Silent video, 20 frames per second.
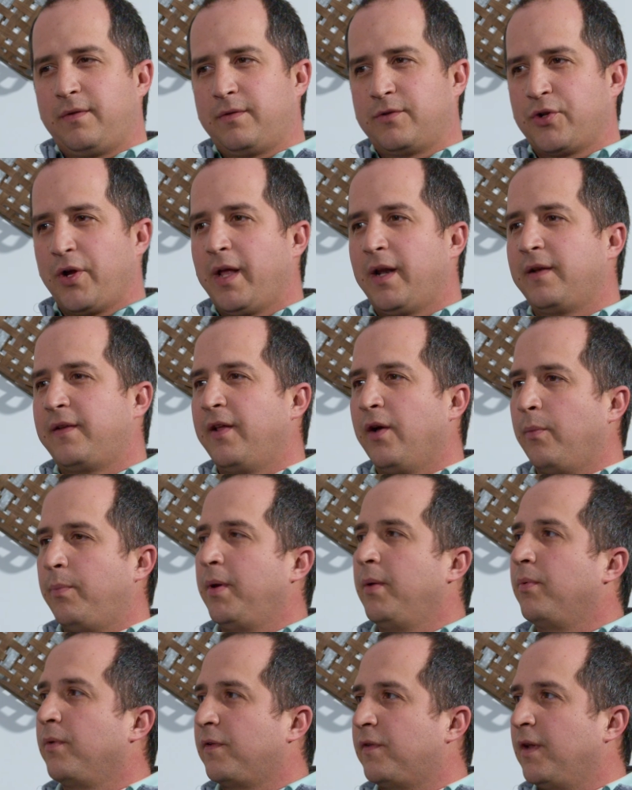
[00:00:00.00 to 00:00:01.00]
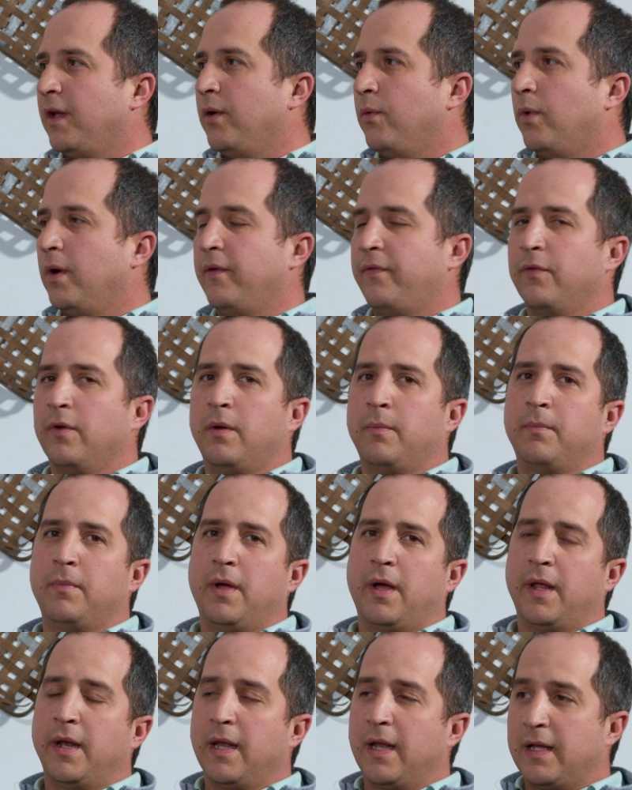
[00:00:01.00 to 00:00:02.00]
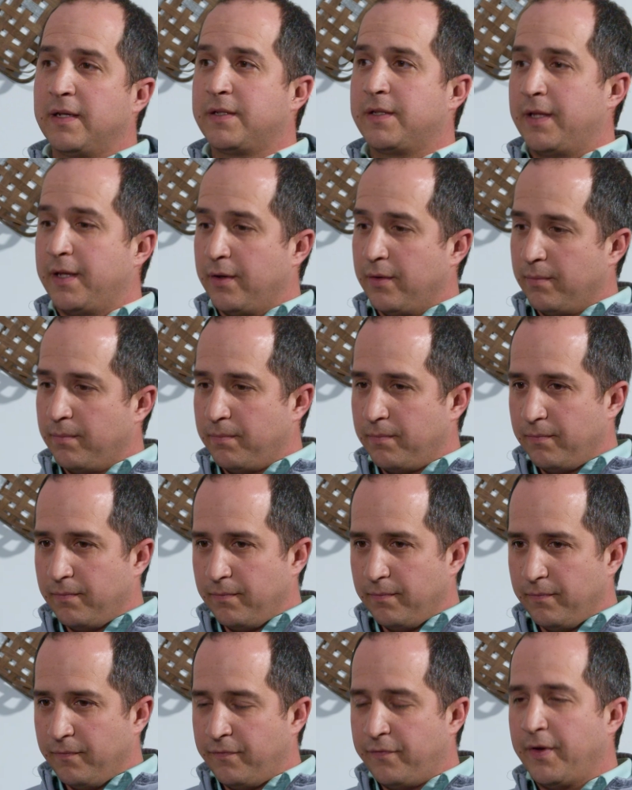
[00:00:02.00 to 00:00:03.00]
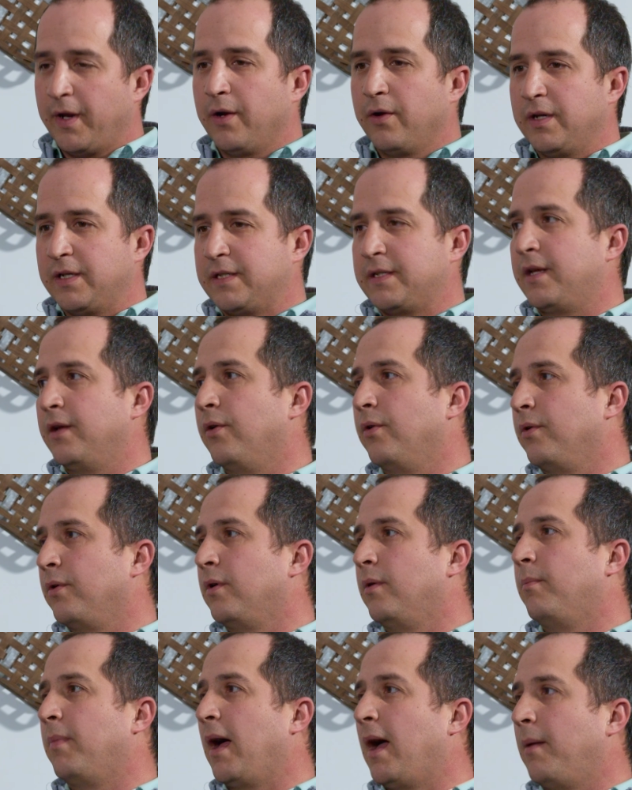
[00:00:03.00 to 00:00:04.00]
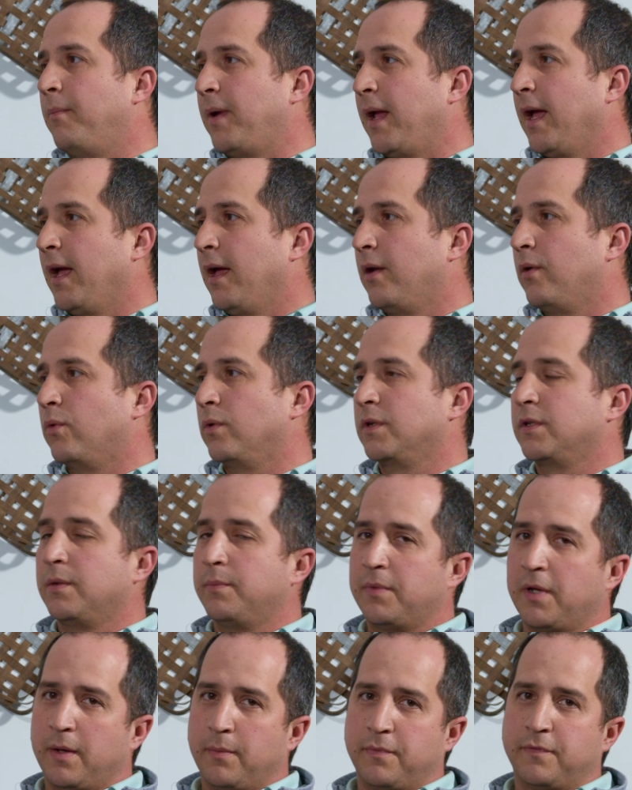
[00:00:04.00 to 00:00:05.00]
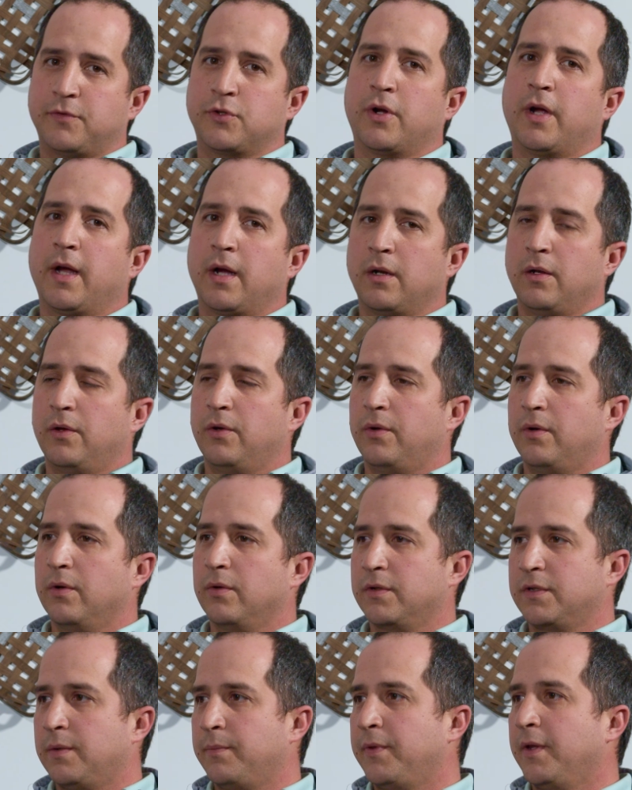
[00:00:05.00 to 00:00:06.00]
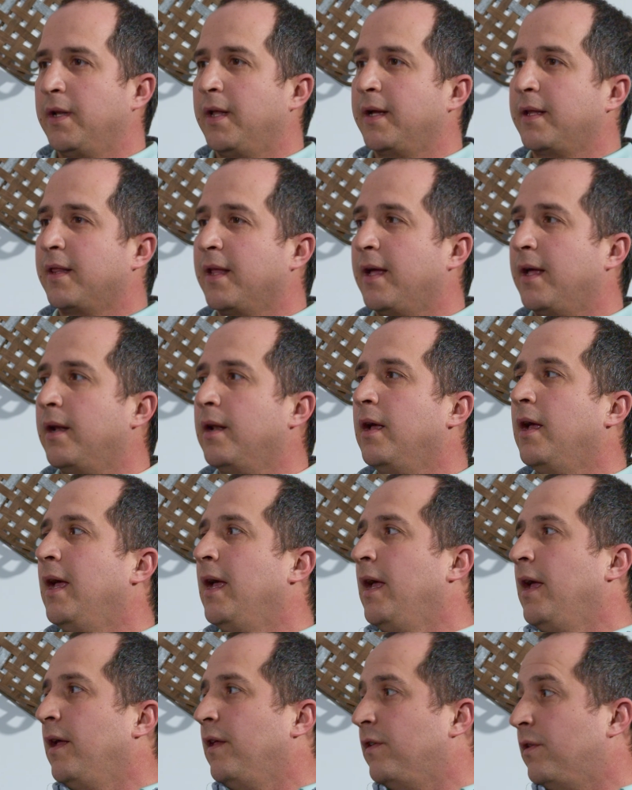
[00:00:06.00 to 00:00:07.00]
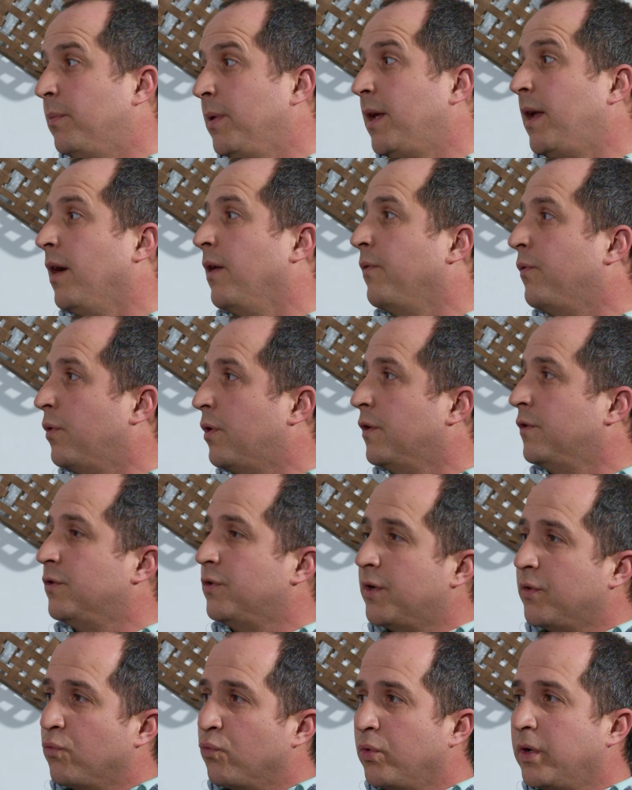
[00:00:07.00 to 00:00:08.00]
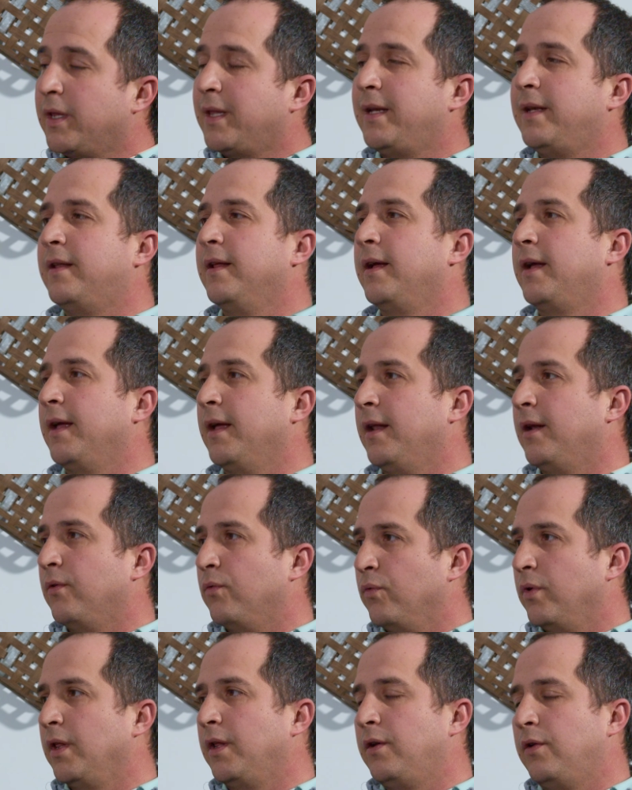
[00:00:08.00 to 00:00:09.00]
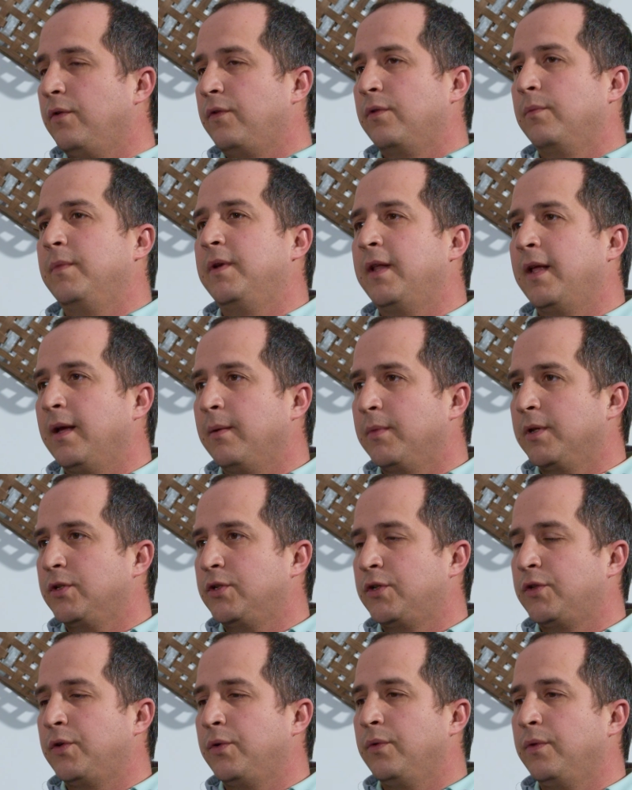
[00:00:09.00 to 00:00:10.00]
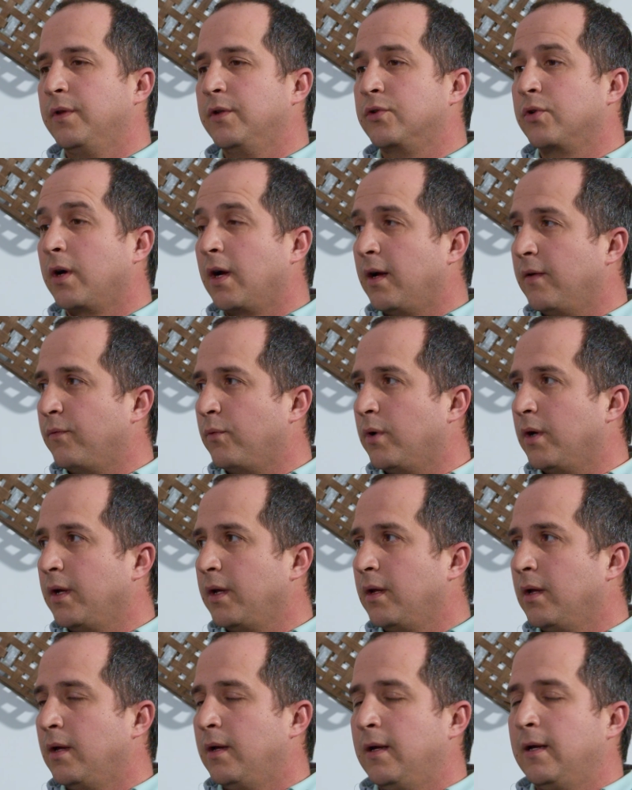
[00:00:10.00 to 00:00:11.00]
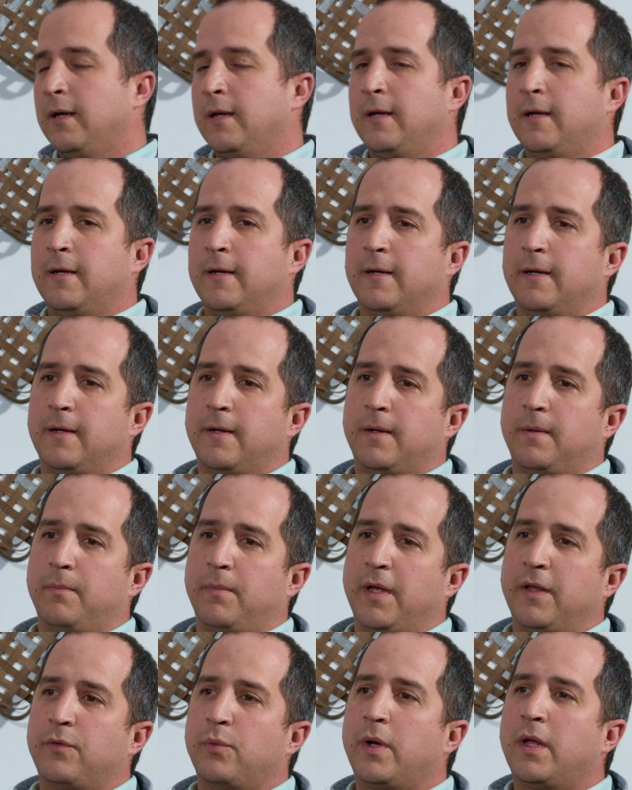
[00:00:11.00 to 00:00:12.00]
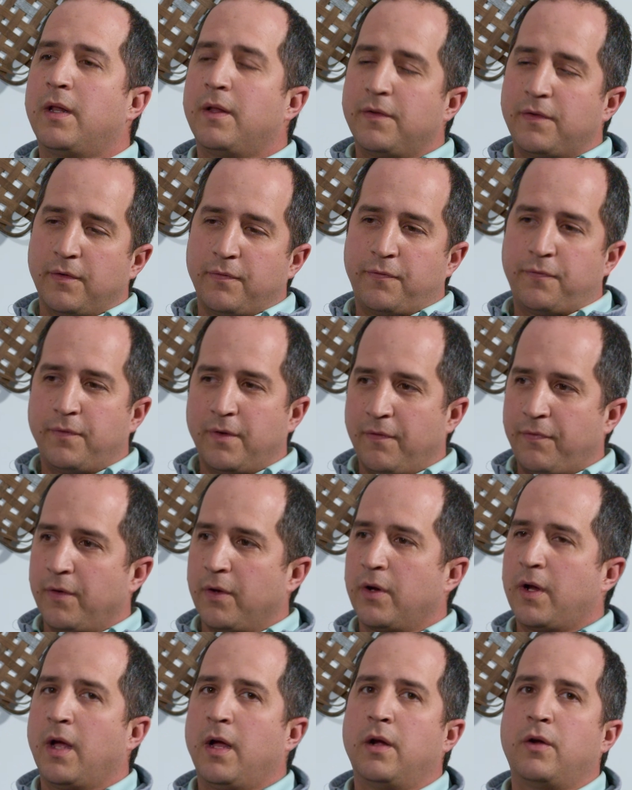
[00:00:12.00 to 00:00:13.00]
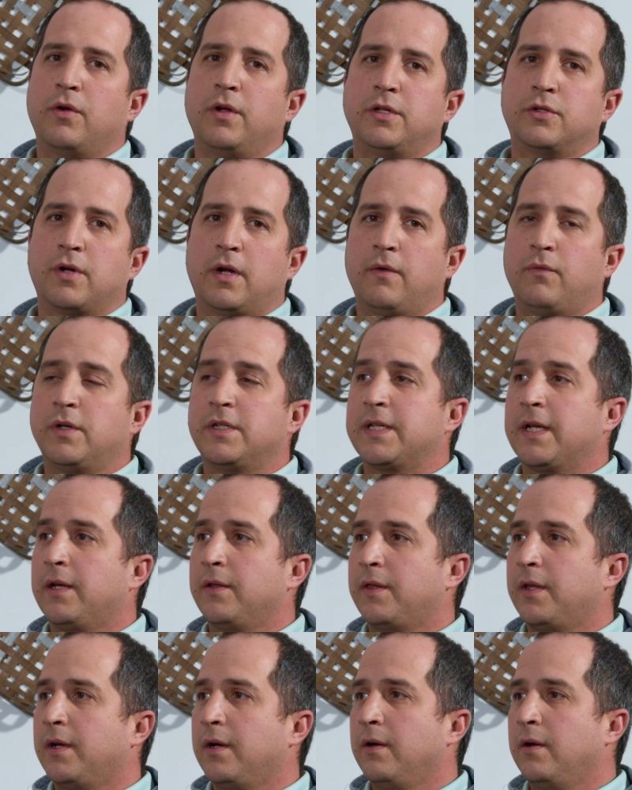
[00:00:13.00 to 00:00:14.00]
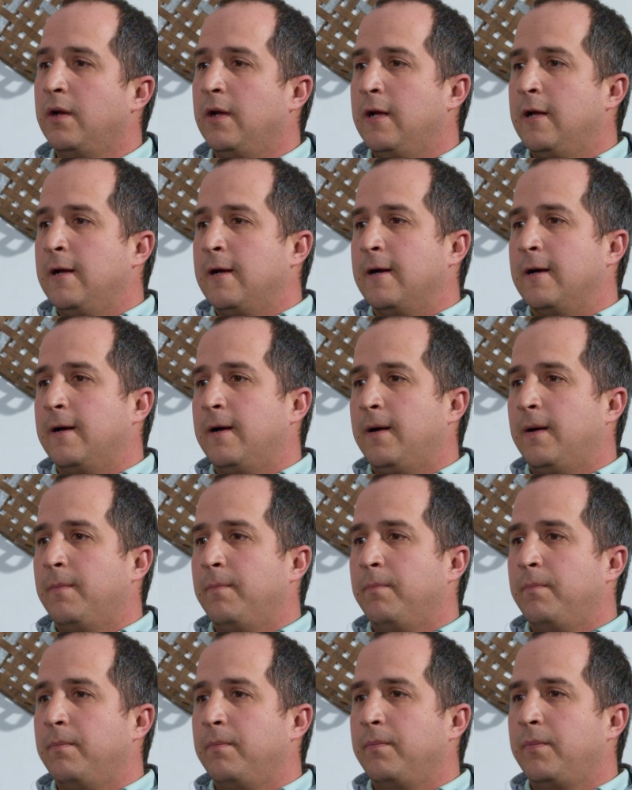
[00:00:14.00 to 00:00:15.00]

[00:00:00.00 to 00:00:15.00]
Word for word: try to tell people to stay away from unless they are very skilled on a bobcat or some type of track loader or something like that is to be careful because you can really dig in and really do some damage to the driveway. Hmm. Um, as well as if, if there are concrete driveways out there, um,